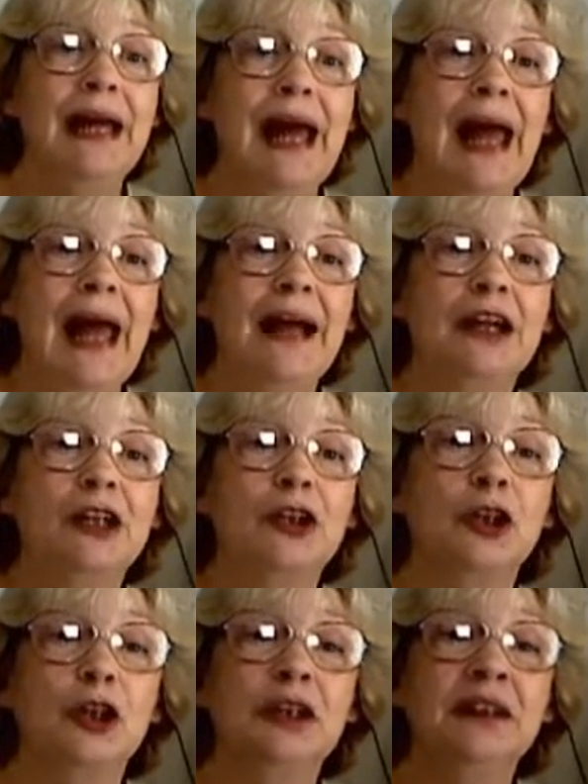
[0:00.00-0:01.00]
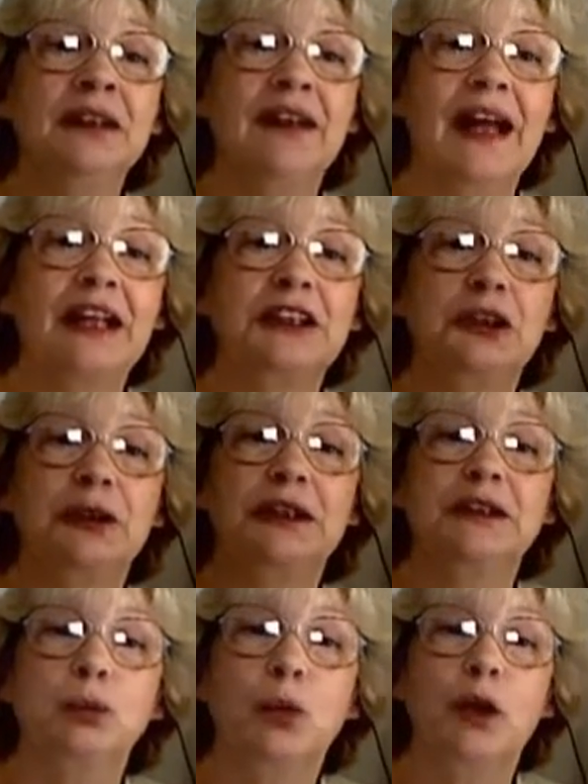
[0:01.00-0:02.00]
and a curtain lecture
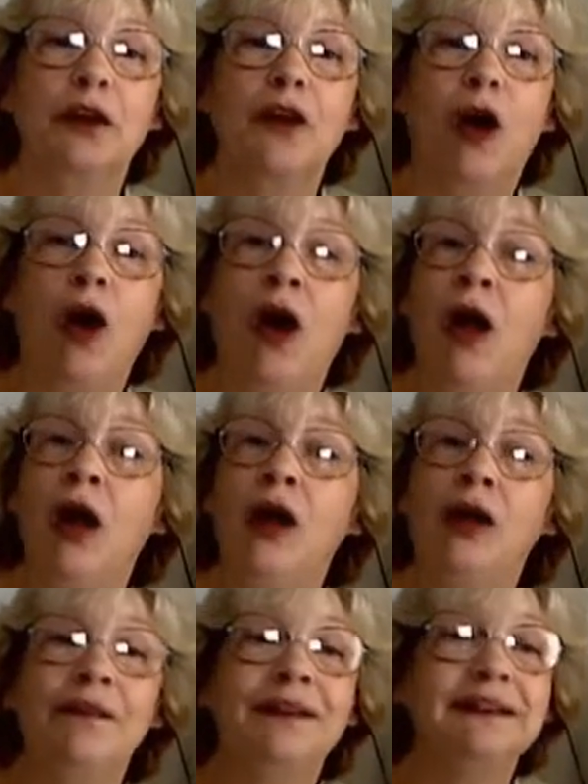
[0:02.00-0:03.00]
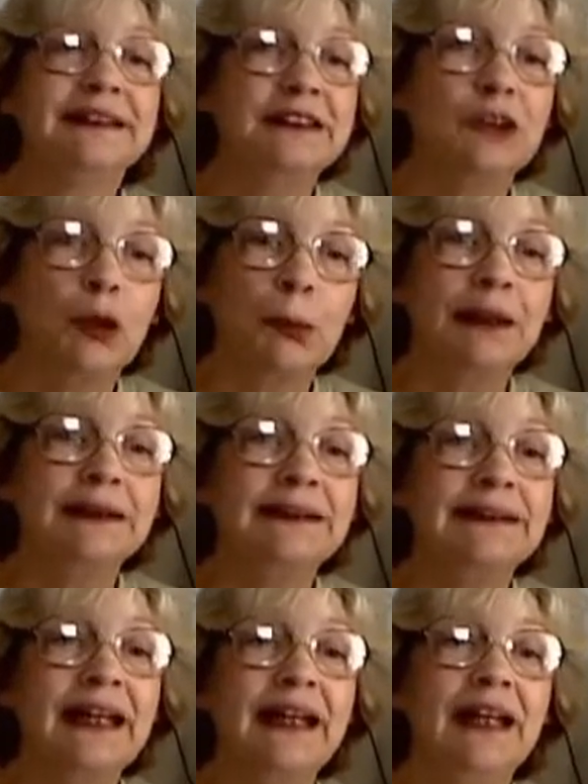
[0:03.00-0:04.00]
is worth all the
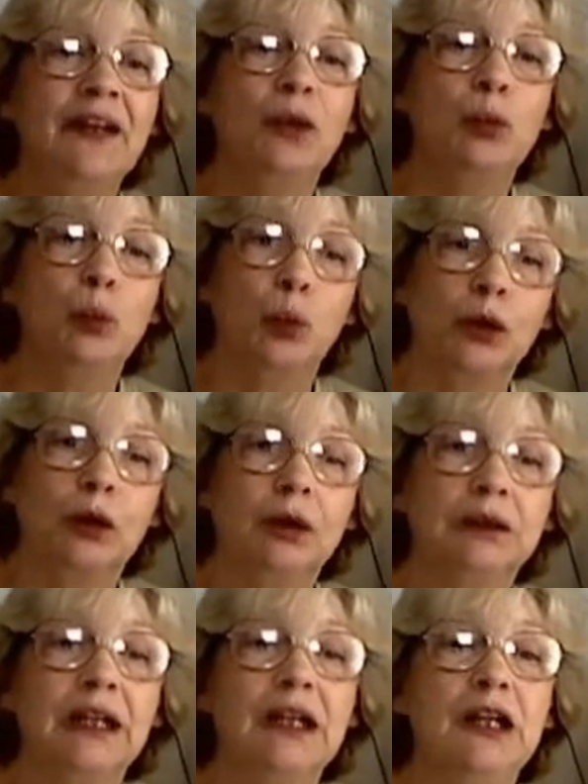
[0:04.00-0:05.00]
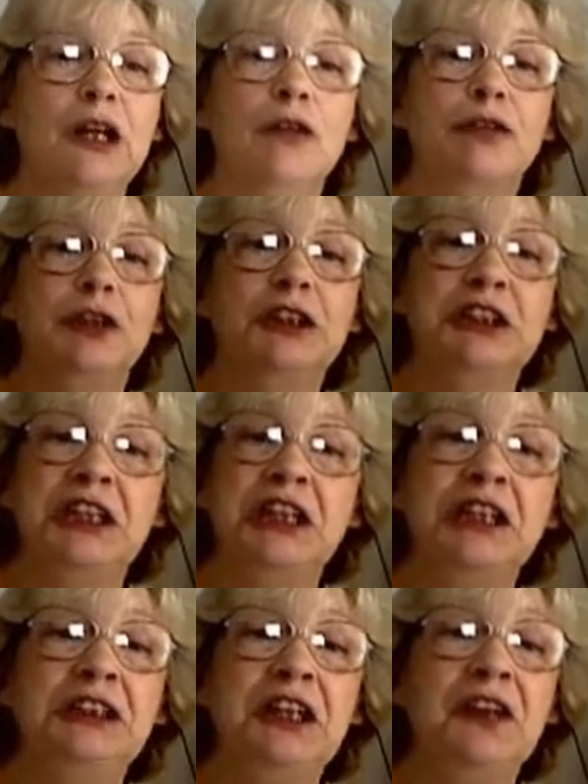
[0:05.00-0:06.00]
sermons in the world for
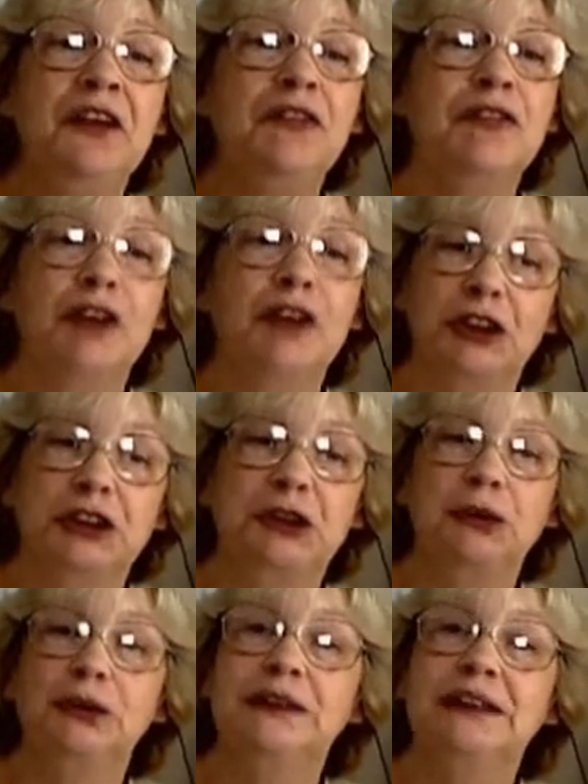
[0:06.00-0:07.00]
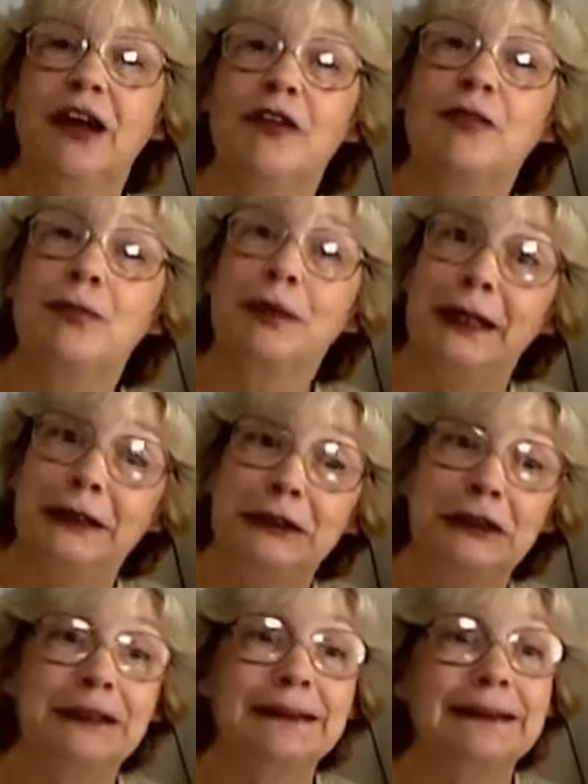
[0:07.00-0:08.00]
teaching the virtues of
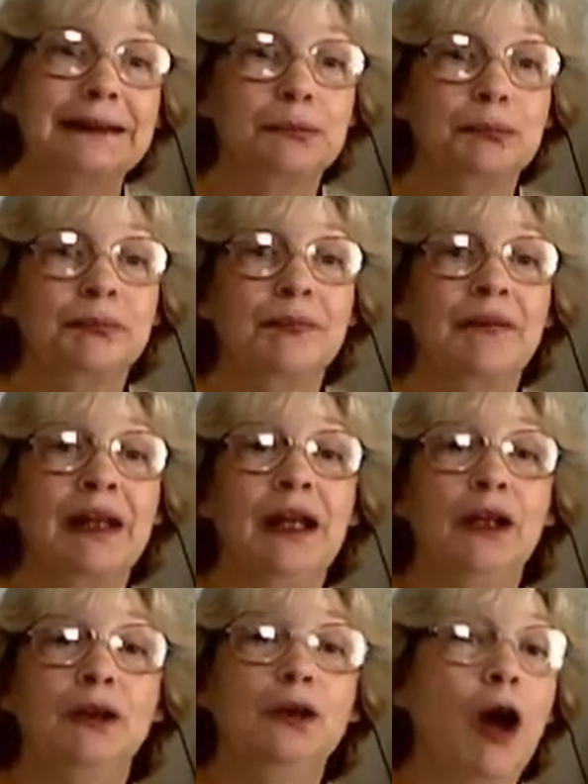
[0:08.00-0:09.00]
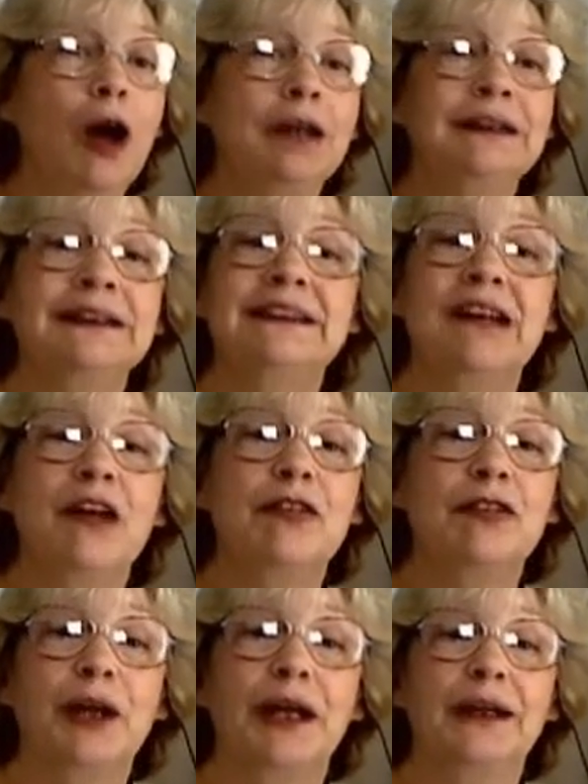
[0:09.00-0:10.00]
patience,
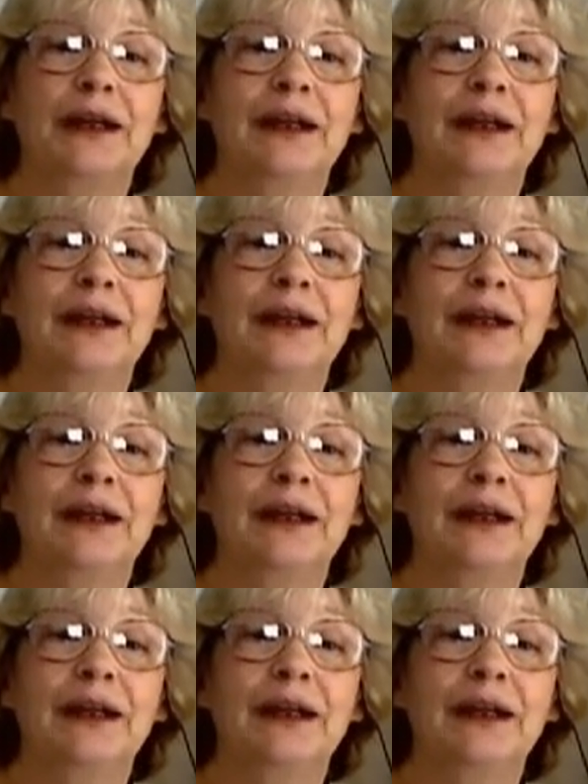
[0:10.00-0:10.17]
long-suffering.